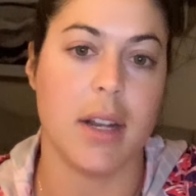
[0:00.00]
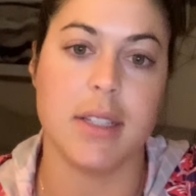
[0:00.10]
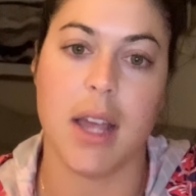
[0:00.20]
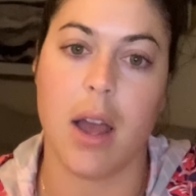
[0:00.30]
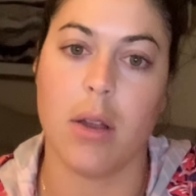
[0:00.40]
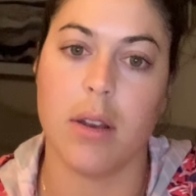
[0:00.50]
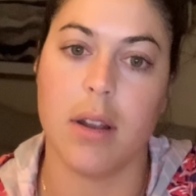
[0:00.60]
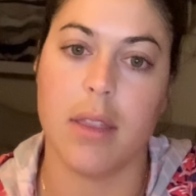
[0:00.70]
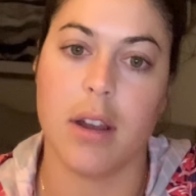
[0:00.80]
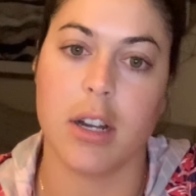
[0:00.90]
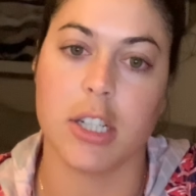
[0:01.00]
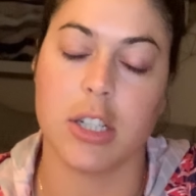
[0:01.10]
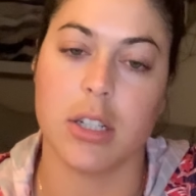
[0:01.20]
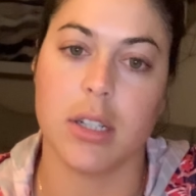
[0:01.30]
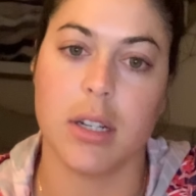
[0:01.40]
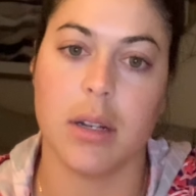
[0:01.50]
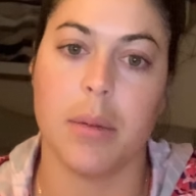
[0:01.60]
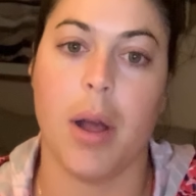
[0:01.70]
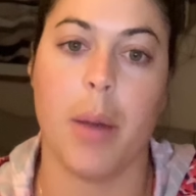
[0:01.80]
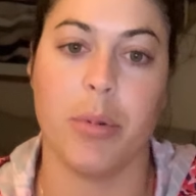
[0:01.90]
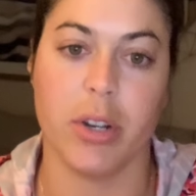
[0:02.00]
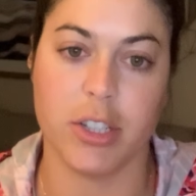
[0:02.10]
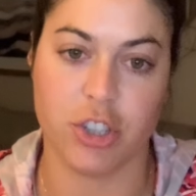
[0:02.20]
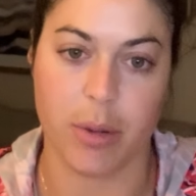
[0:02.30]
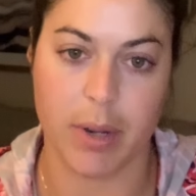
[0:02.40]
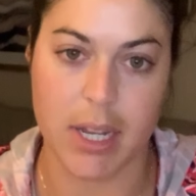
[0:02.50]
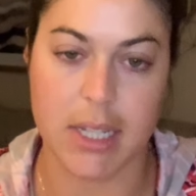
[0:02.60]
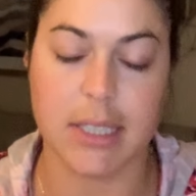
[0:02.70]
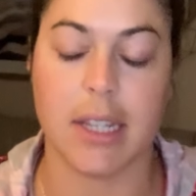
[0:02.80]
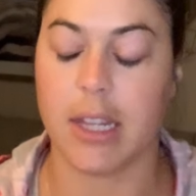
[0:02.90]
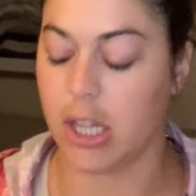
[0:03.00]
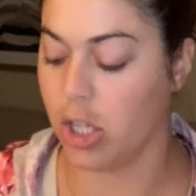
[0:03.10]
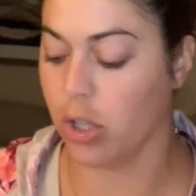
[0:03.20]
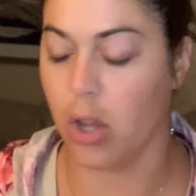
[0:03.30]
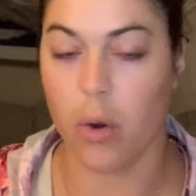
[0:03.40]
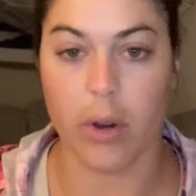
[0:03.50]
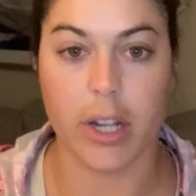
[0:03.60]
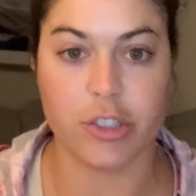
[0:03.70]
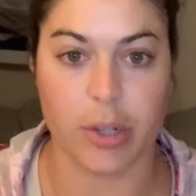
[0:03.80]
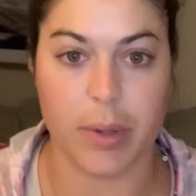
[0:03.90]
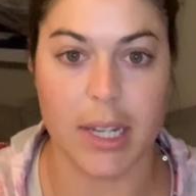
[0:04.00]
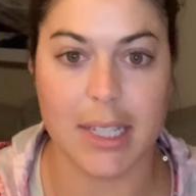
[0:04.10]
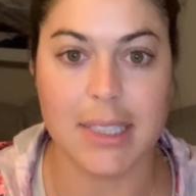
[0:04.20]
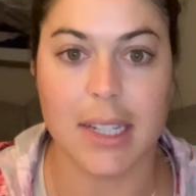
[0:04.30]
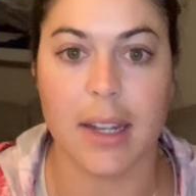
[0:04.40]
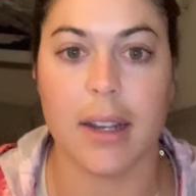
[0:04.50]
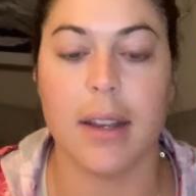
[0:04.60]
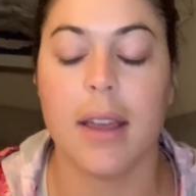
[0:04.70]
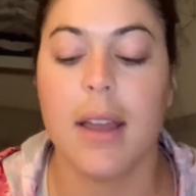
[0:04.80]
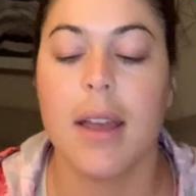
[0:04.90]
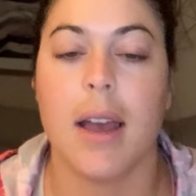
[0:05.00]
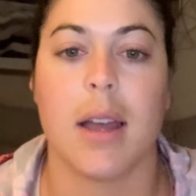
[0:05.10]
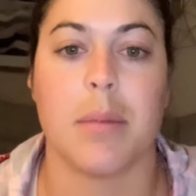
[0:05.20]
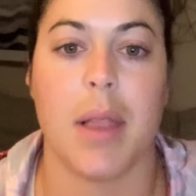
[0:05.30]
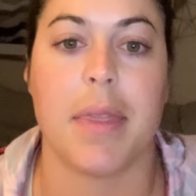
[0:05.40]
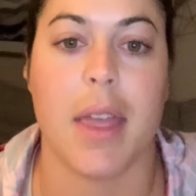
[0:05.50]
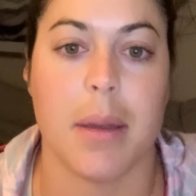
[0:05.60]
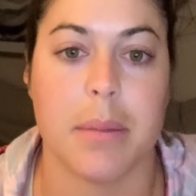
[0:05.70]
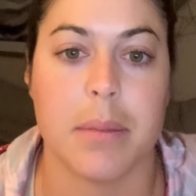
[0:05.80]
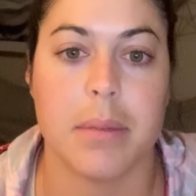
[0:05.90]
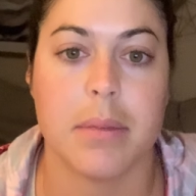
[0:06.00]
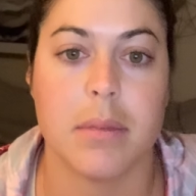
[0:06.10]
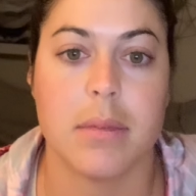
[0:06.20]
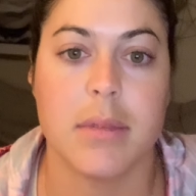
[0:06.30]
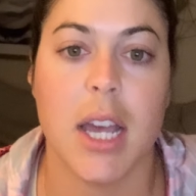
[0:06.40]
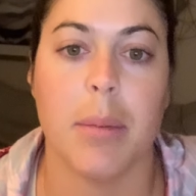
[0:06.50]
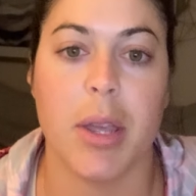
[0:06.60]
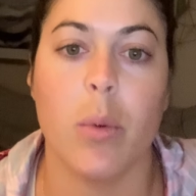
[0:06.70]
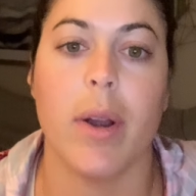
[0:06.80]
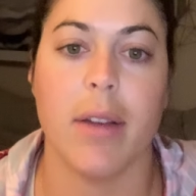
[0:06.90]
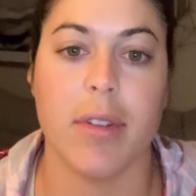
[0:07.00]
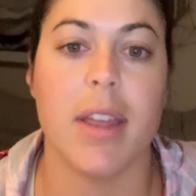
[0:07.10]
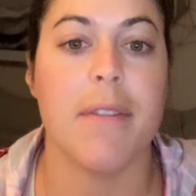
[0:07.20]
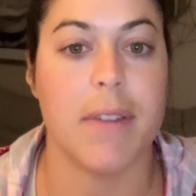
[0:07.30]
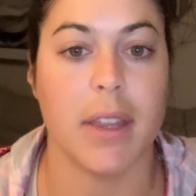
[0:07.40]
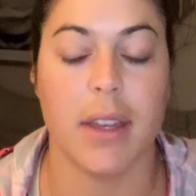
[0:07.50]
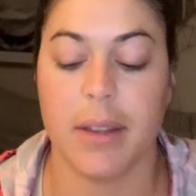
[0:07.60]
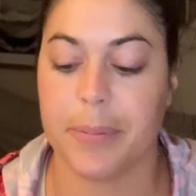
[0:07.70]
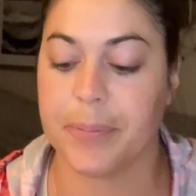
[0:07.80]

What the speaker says: of down their upper extremities and then their lower extremities, and let them tell me whenever they feel it.